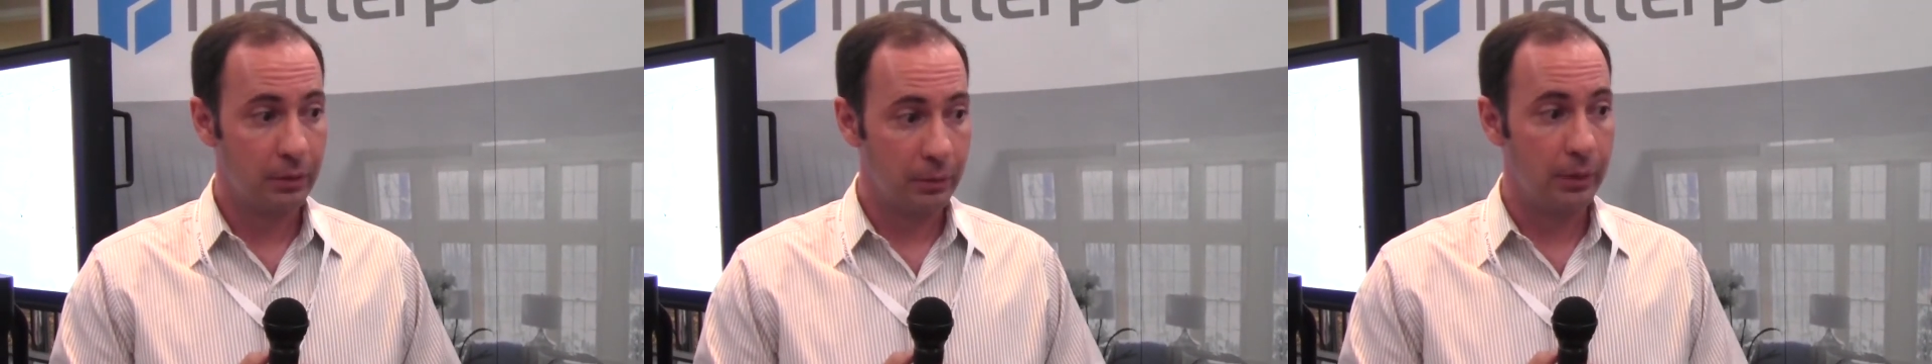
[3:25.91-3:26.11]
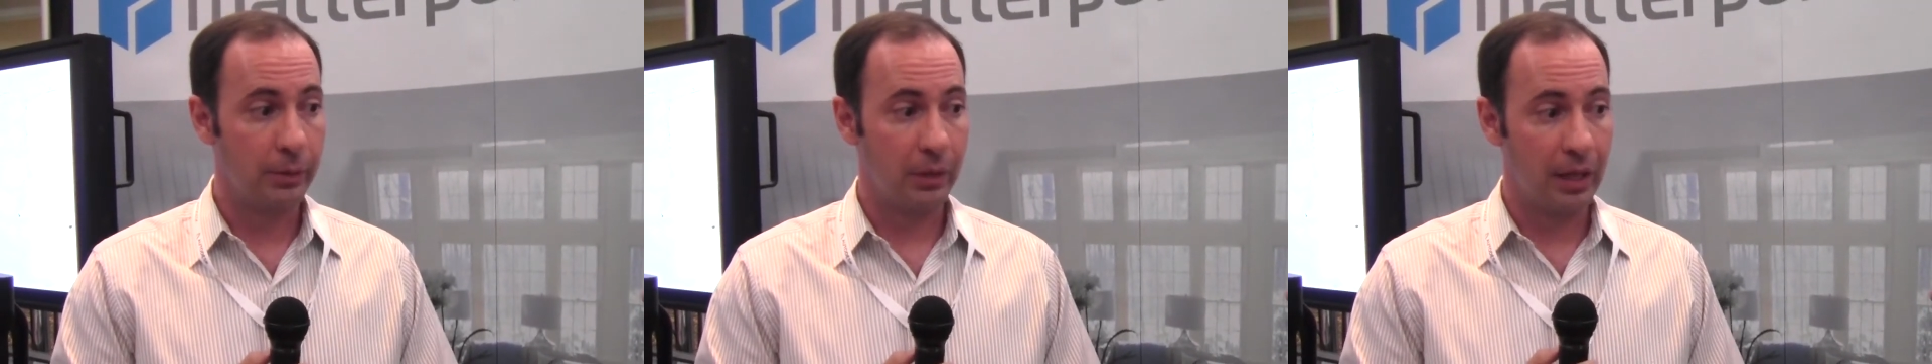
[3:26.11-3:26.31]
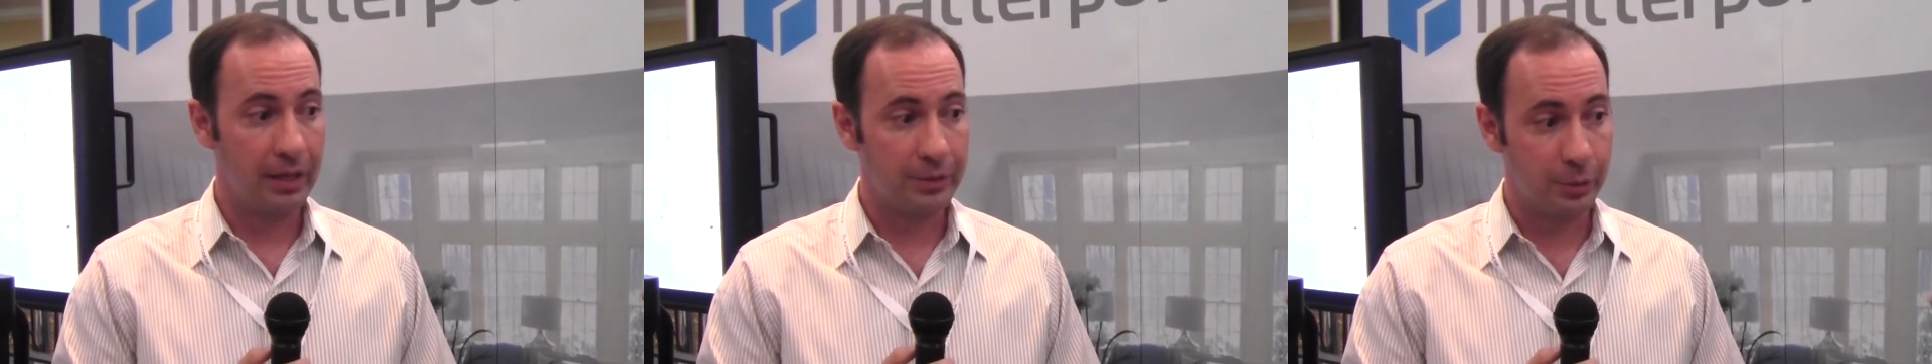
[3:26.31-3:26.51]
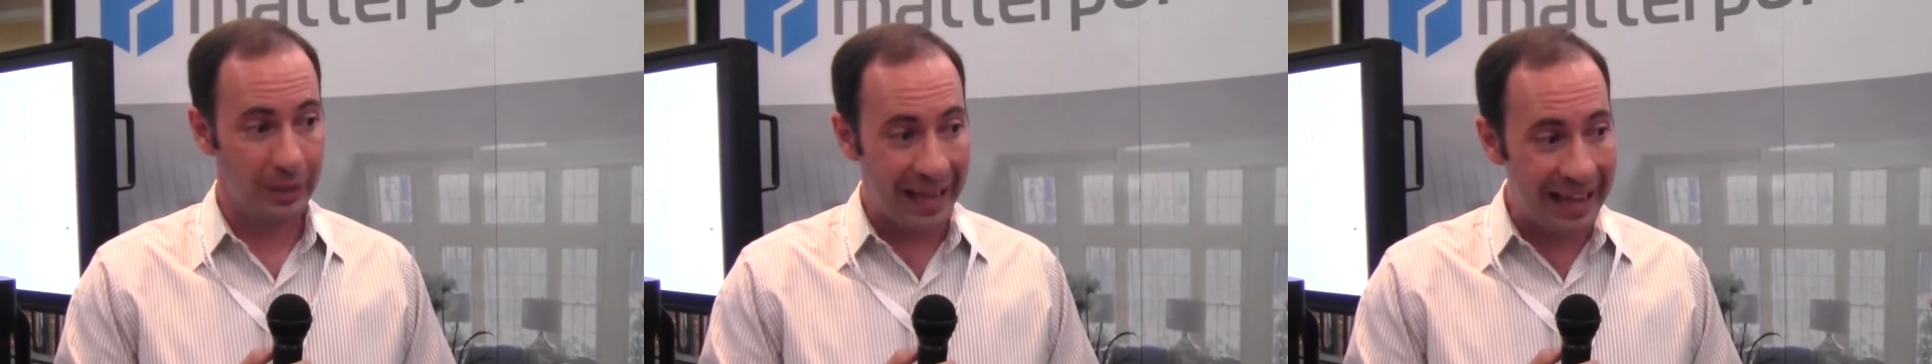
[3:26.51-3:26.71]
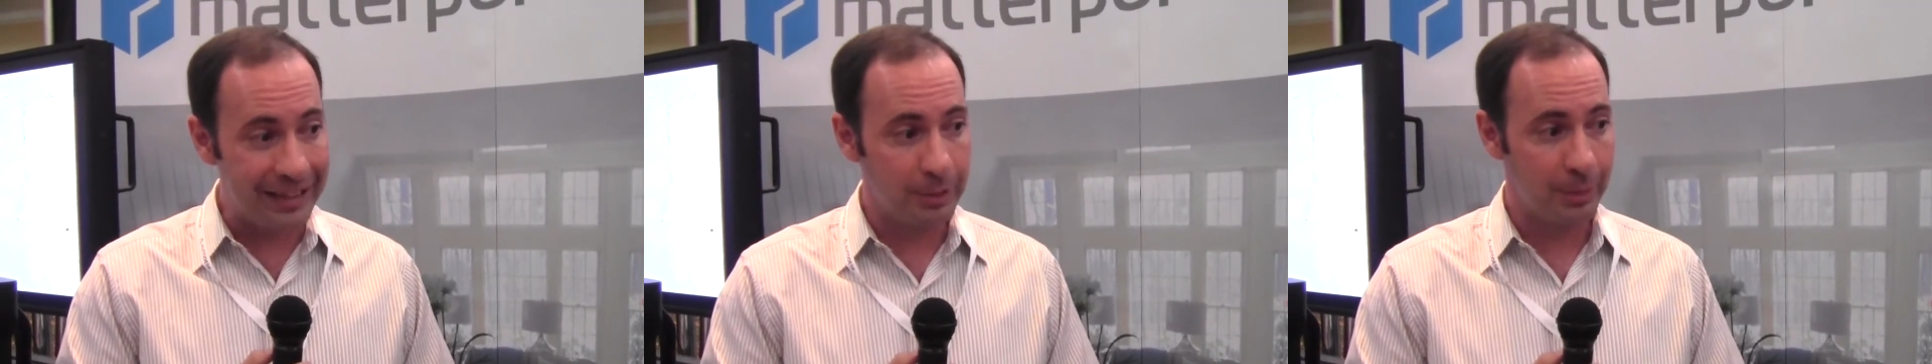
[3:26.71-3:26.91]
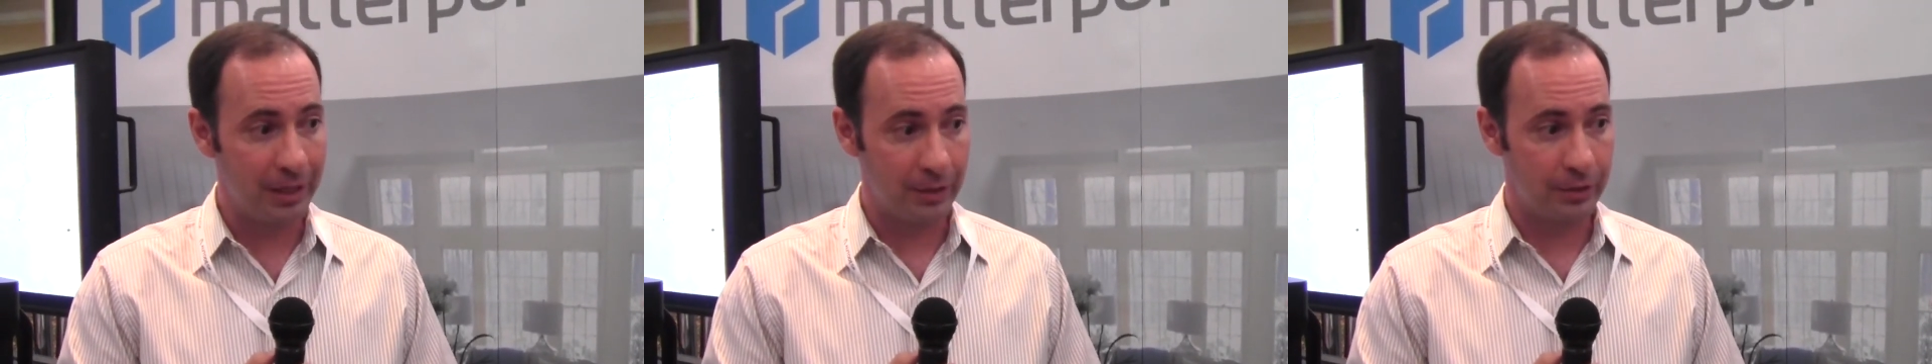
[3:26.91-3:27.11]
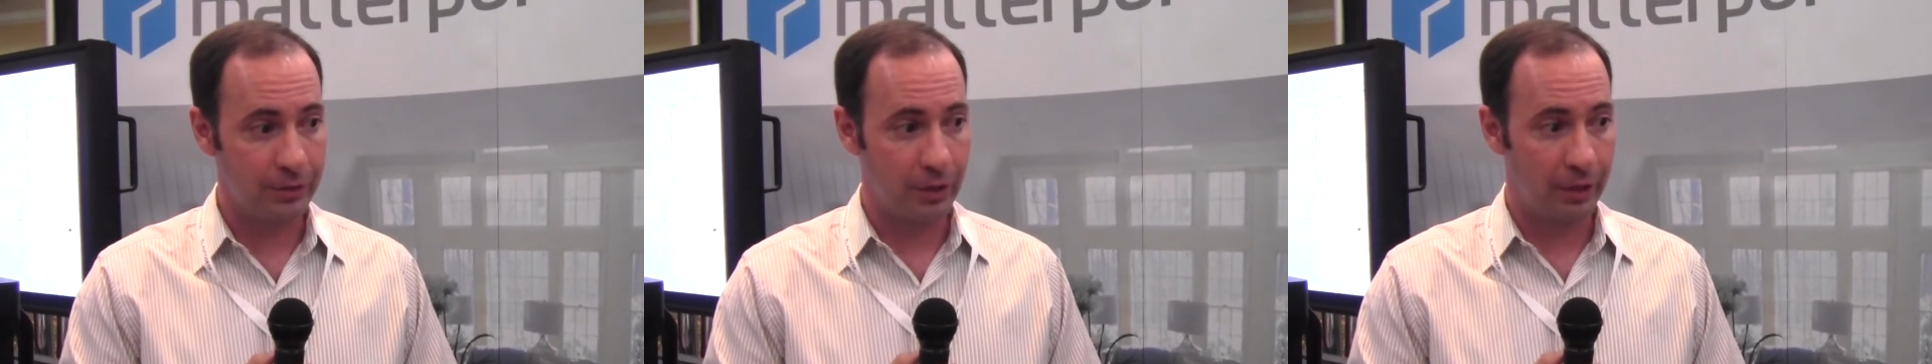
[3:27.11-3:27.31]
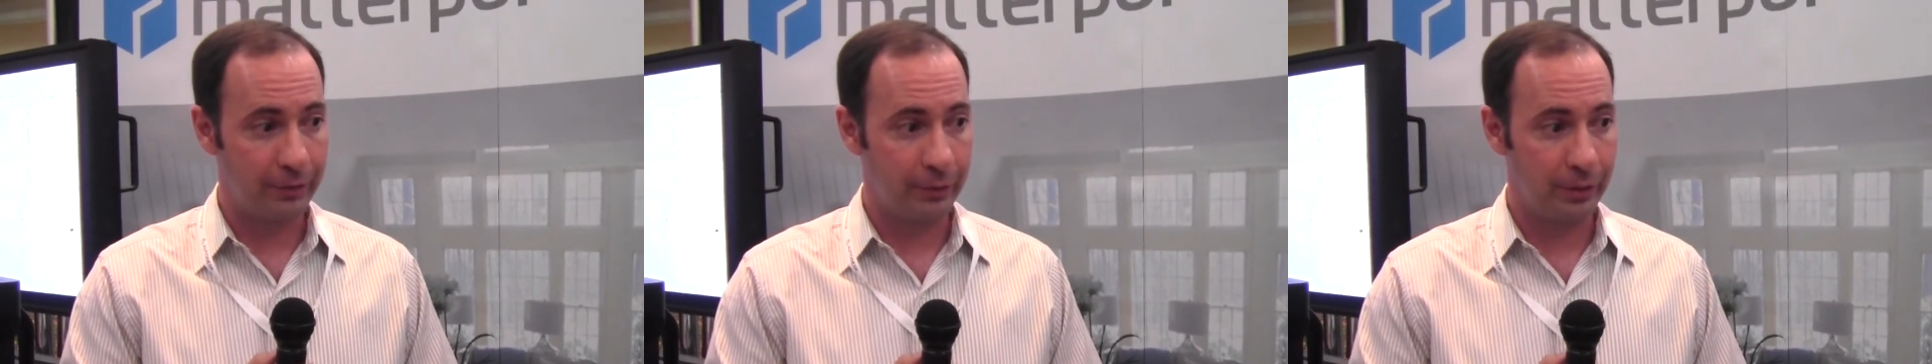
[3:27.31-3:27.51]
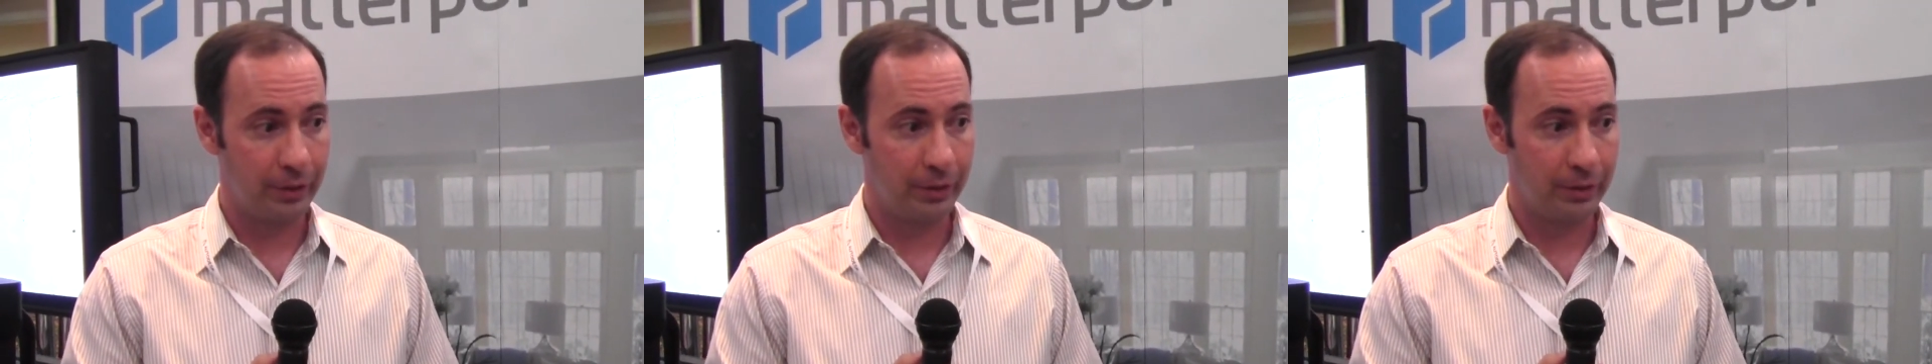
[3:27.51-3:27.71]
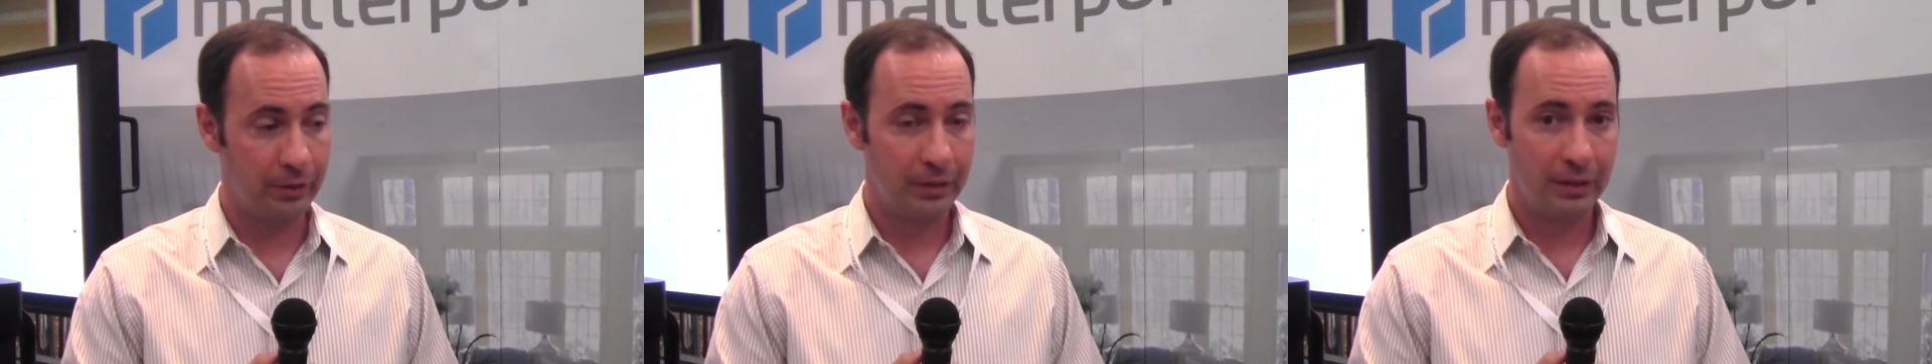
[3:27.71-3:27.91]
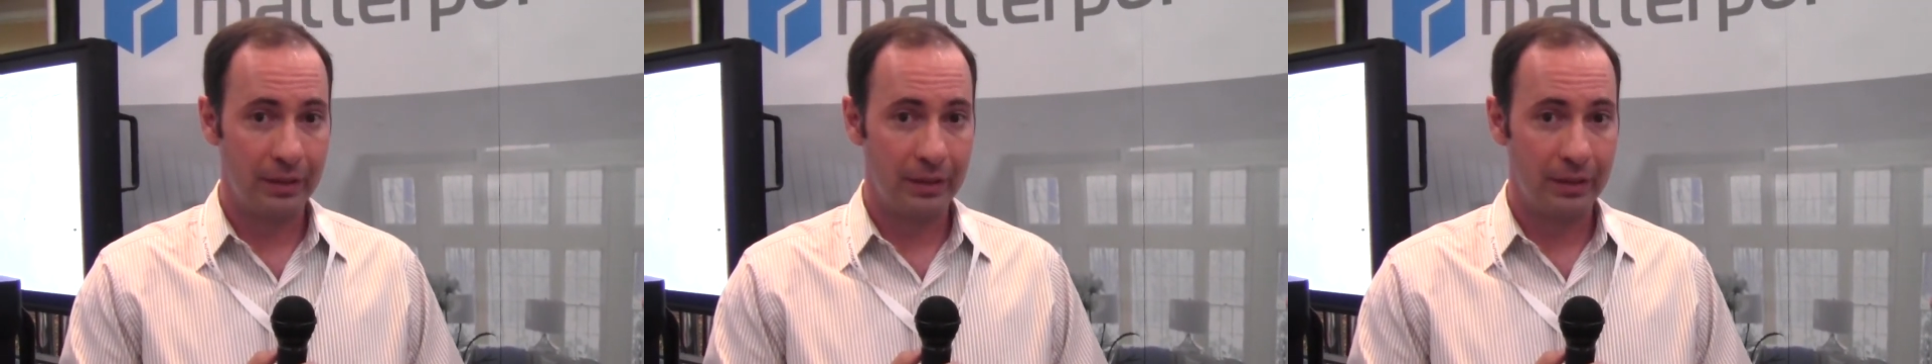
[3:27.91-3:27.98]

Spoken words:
We realized we had to make the software